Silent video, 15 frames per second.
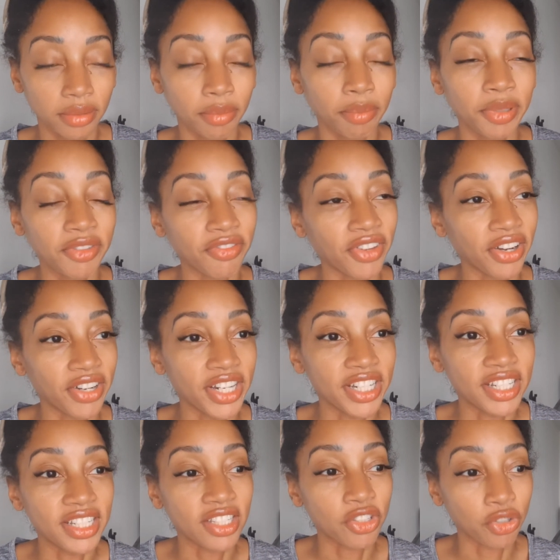Be
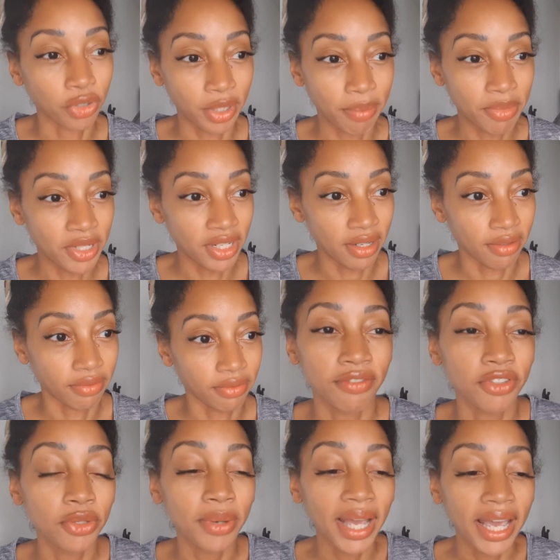very descriptive. If
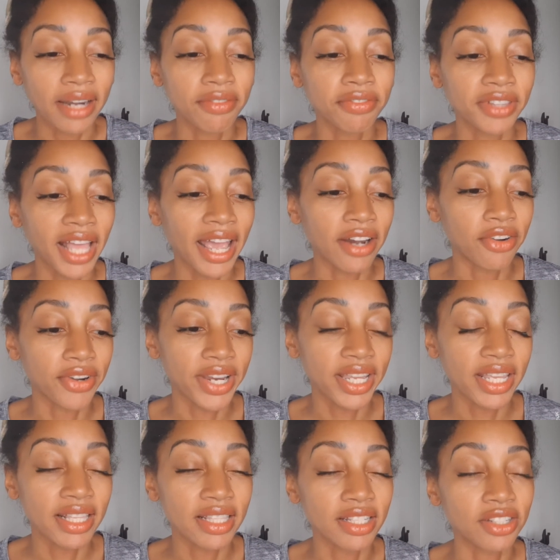you had flattering
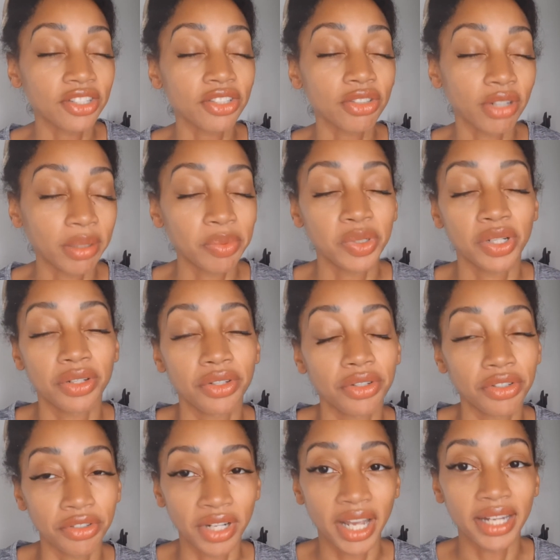in the description, you
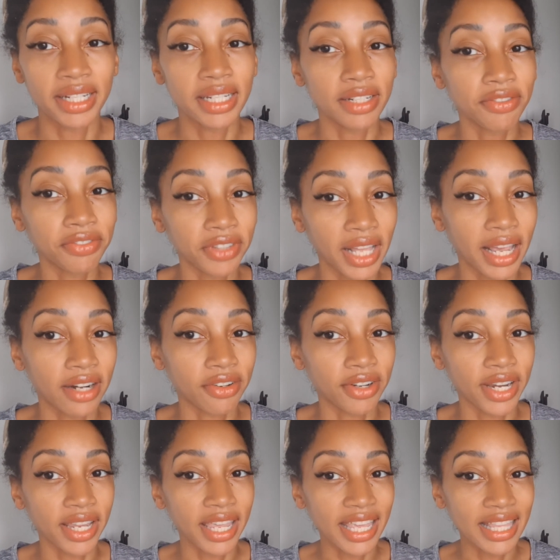do not need
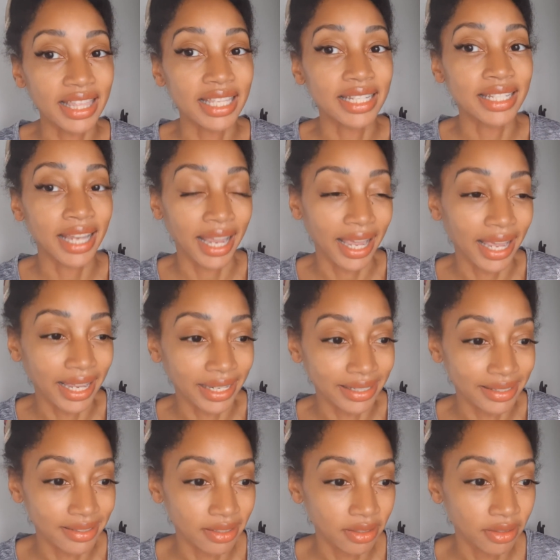flattering in the
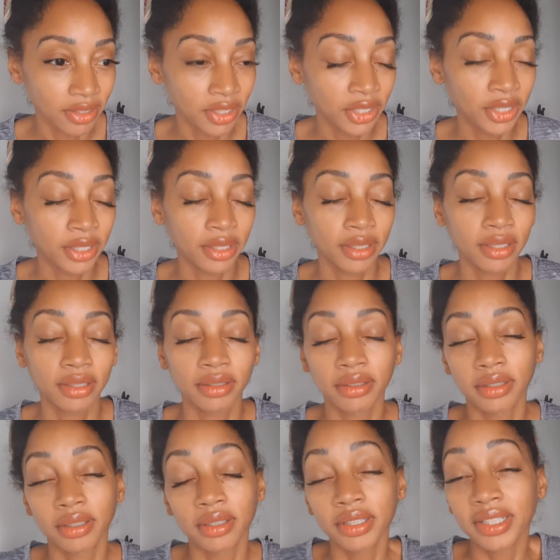tags.
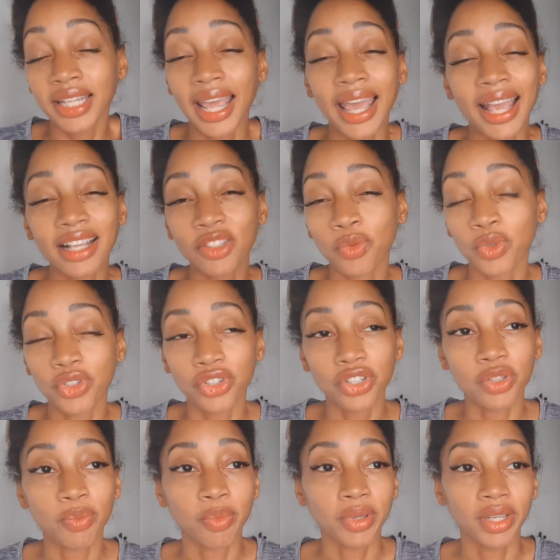Tags would
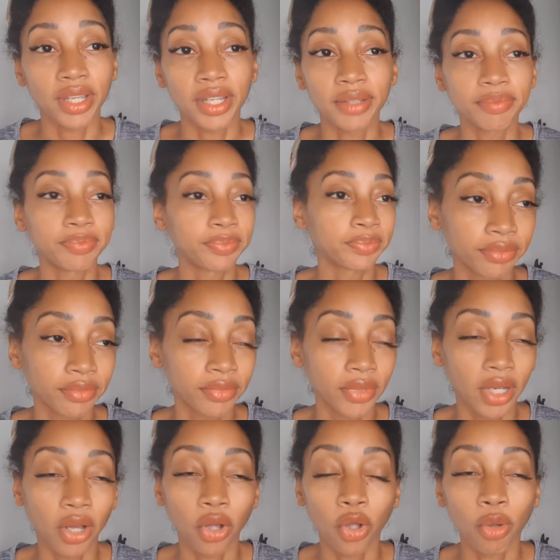just be
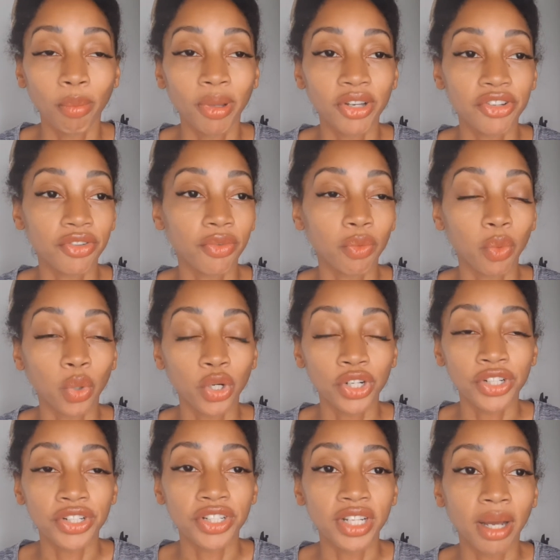a whole bunch of
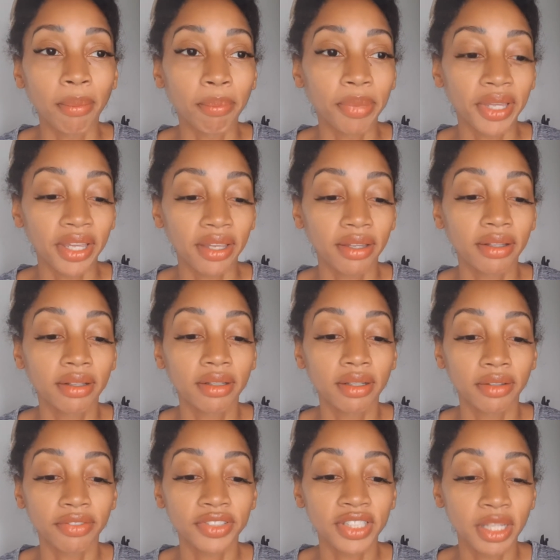word dumping,
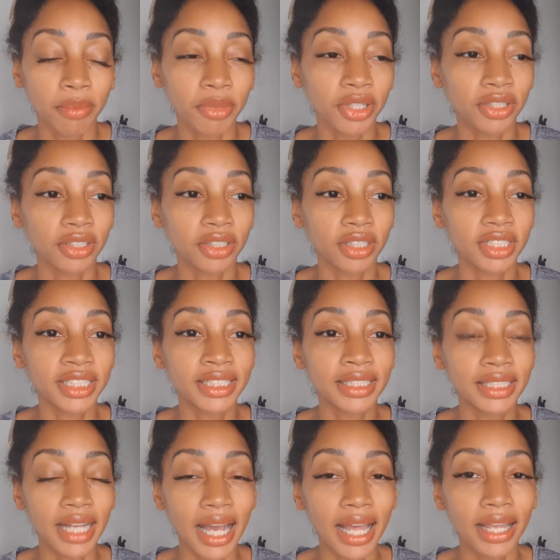similar
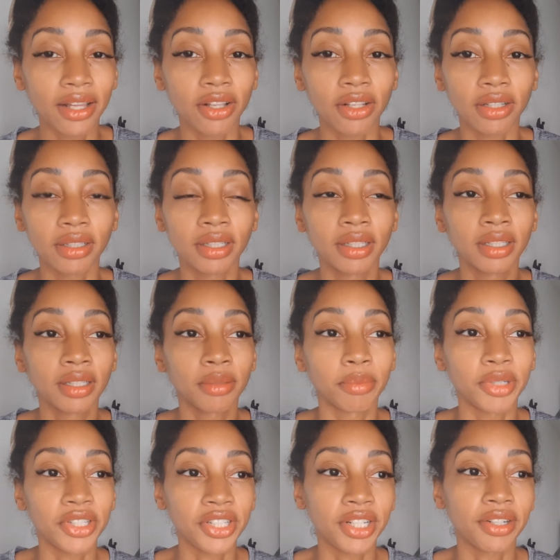style,
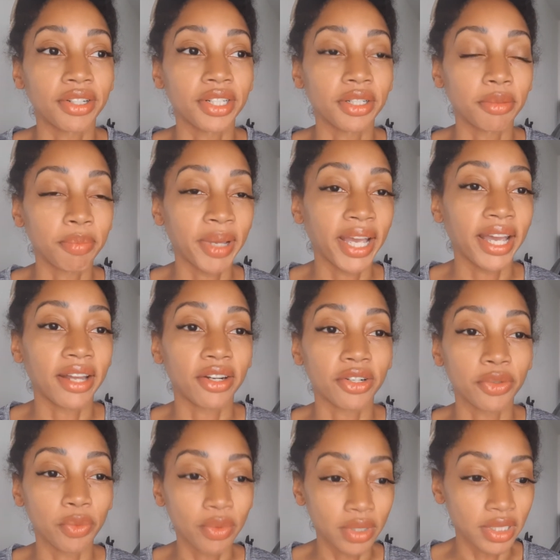material,
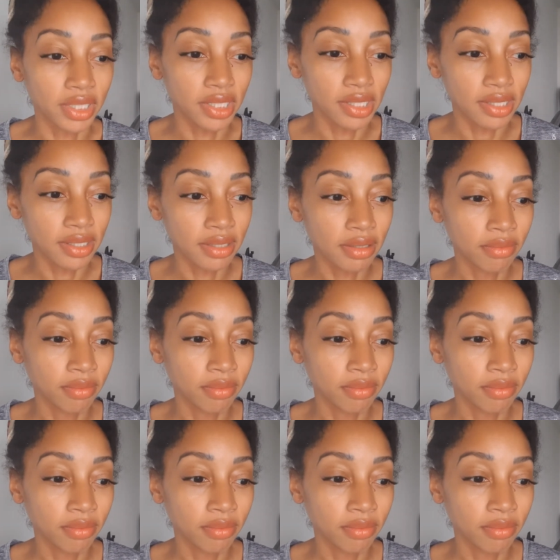pattern words.